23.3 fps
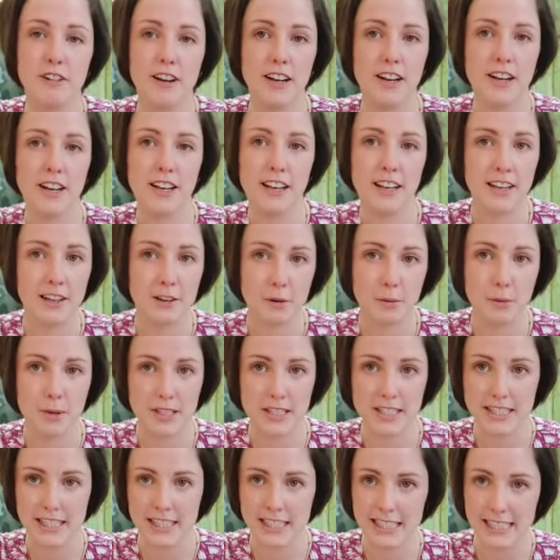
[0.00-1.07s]
our little
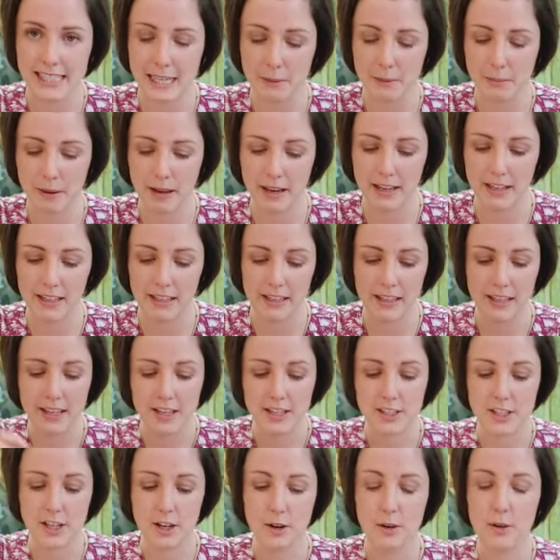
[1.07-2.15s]
ones to sleep in.
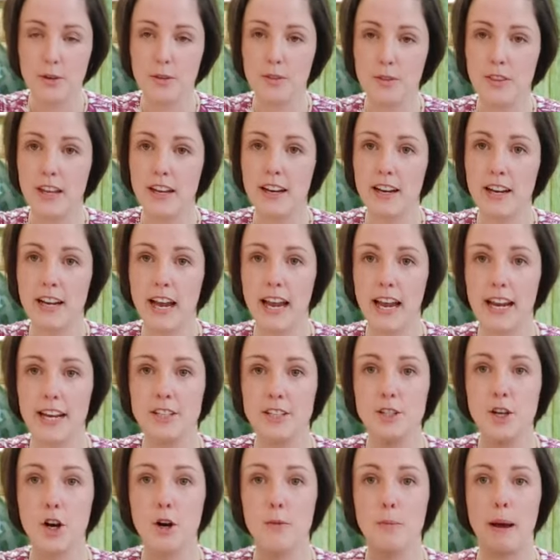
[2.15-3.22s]
So they're a
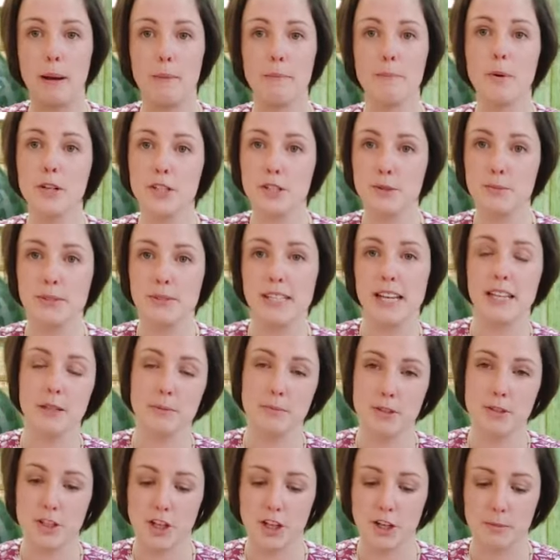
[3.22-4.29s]
top and bottom set, the
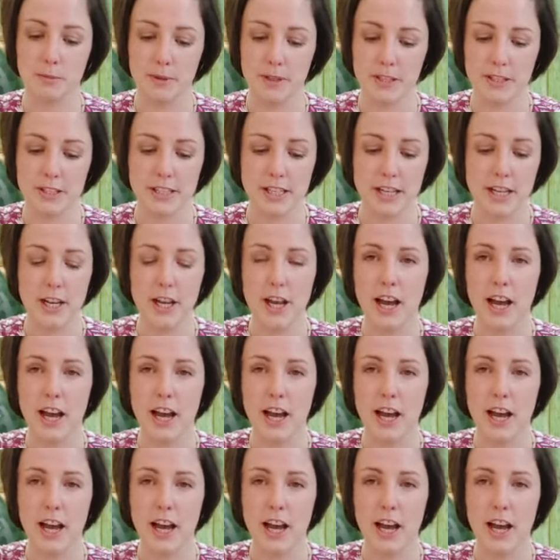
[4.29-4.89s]
pyjamas.